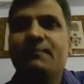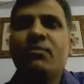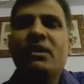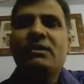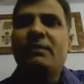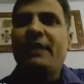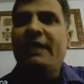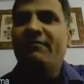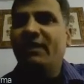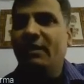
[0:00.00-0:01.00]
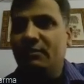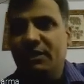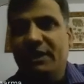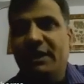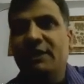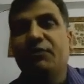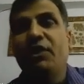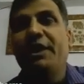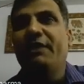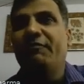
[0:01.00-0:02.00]
Sometimes signal is fully
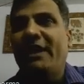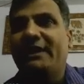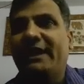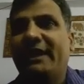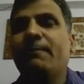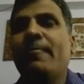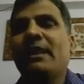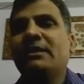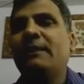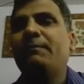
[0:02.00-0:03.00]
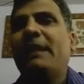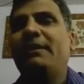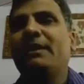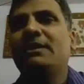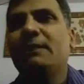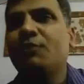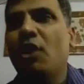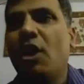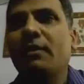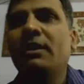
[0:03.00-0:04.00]
reflected, sometimes it is
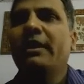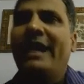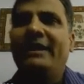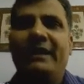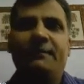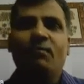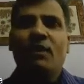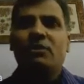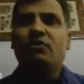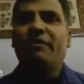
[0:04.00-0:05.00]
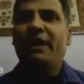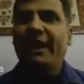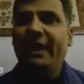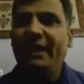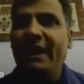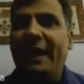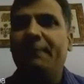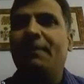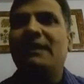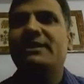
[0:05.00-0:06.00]
absorbed, like that. So when any light
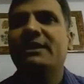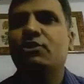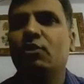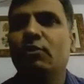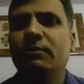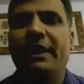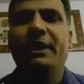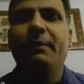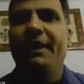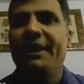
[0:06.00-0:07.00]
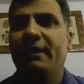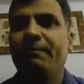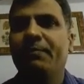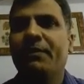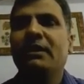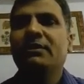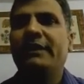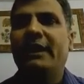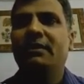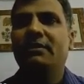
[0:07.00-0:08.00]
passes through any medium,
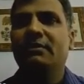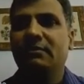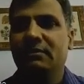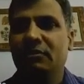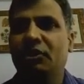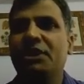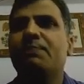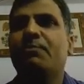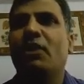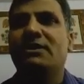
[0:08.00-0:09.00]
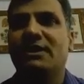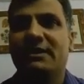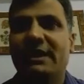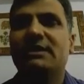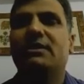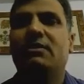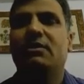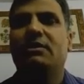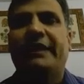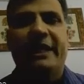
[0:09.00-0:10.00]
then these processes
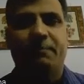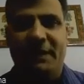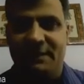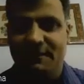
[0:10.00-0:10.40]
take place.